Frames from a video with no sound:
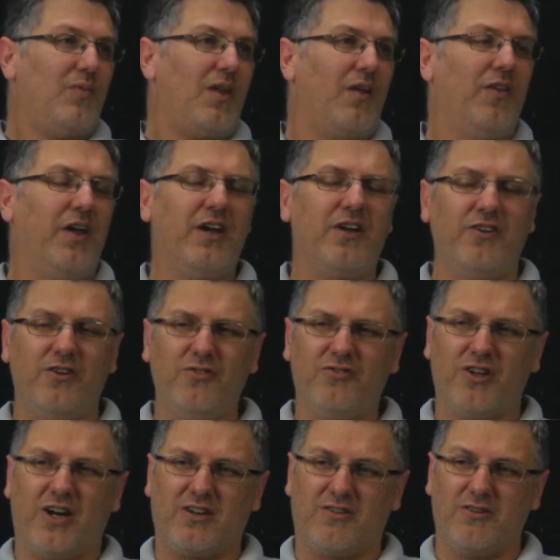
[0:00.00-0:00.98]
They could use
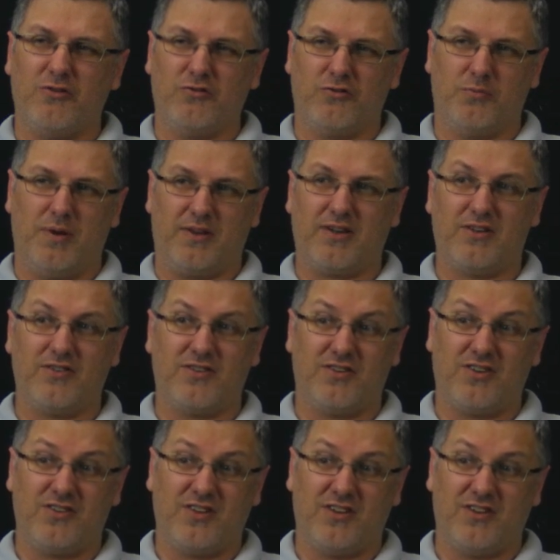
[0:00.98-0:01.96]
Dr. Lowe's method because it
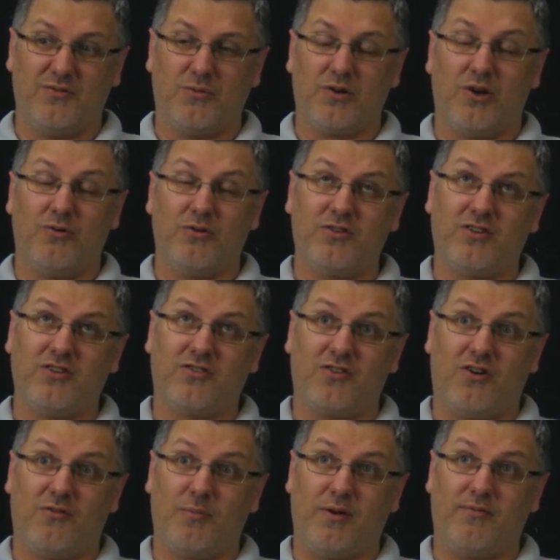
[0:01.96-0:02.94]
just says, well, no, it says
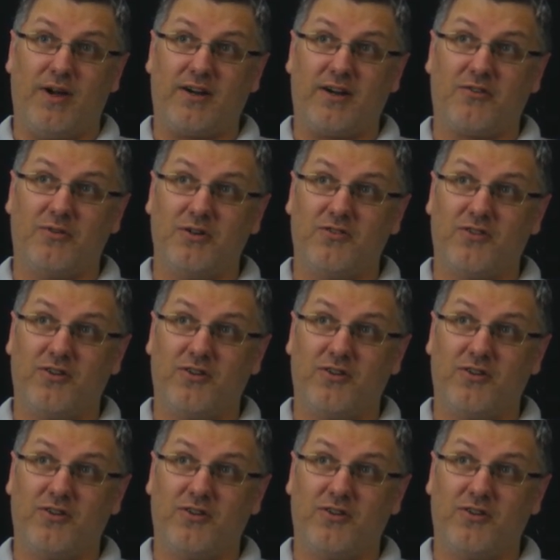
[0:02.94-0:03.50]
solve by factoring.